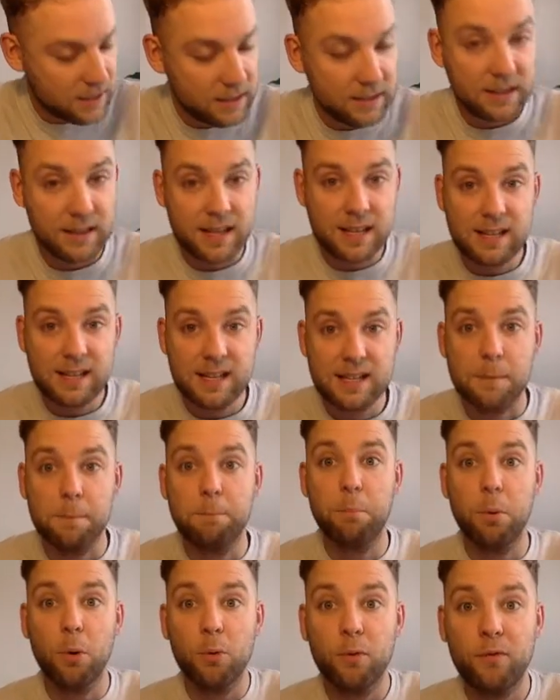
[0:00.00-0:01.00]
So this is
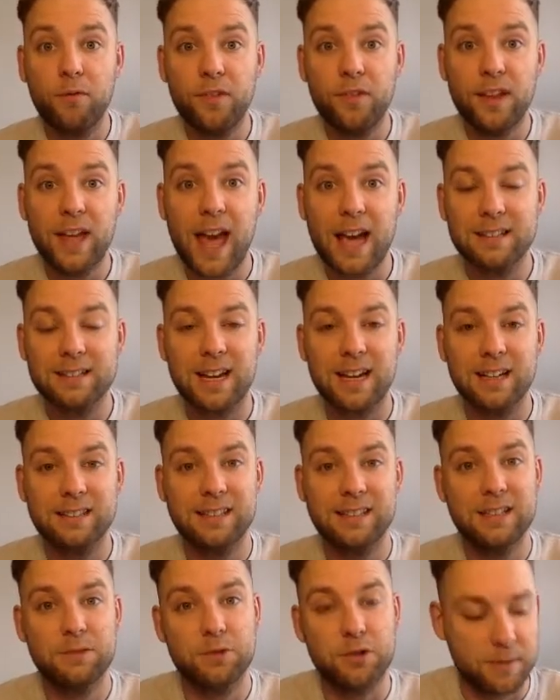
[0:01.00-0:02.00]
above the
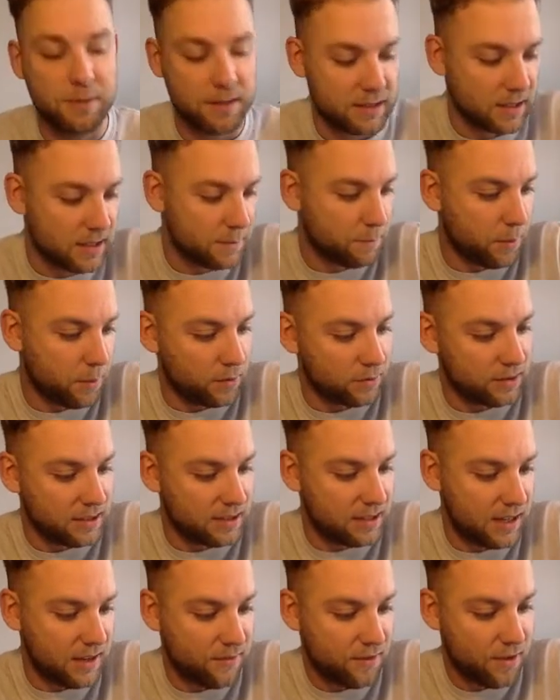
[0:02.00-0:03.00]
x-axis, which means that it's
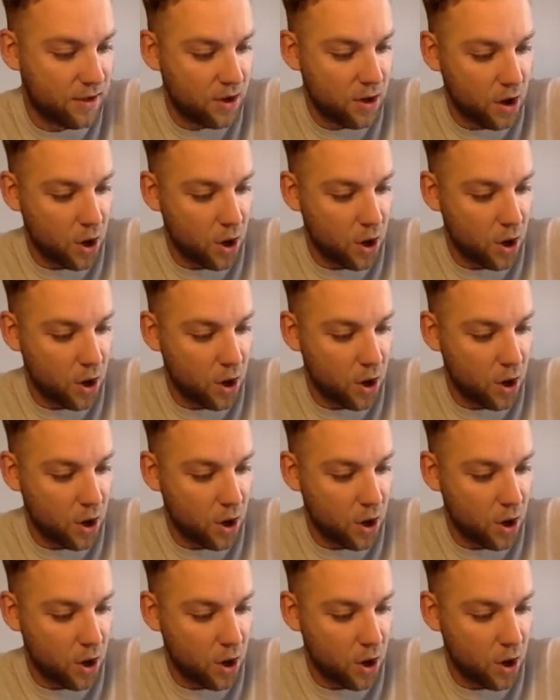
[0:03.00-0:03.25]
positive.